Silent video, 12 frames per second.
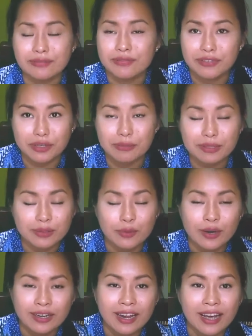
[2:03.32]
and films and
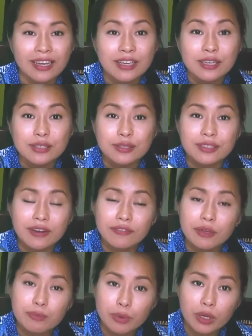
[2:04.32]
whatnot. So
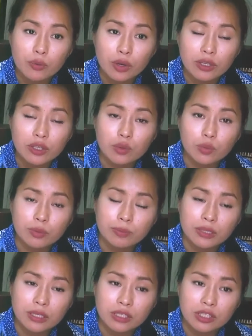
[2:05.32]
definitely bring one. You will
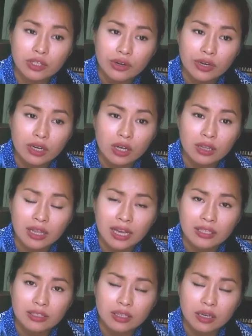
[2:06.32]
be sharing a
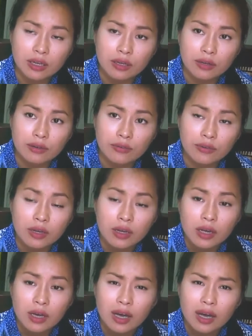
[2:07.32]
lot of
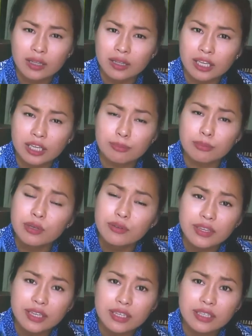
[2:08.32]
like
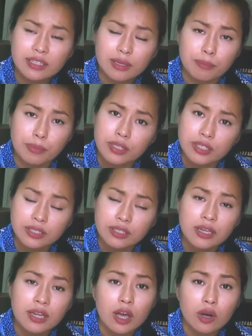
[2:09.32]
movies and books
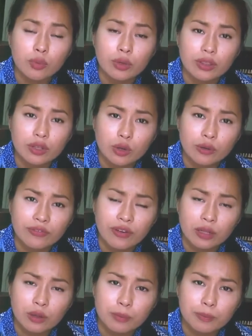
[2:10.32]
with your
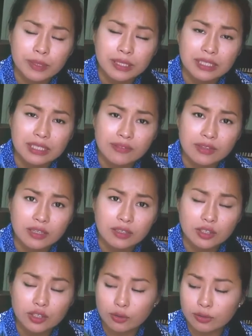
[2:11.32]
fellow PCV,
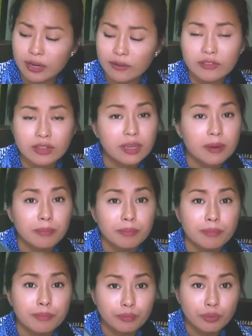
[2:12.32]
so definitely
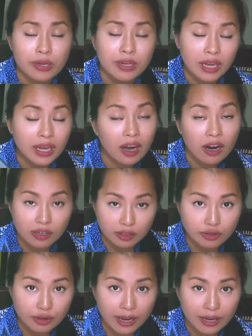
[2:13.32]
bring a hard
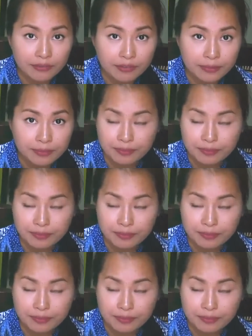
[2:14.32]
drive.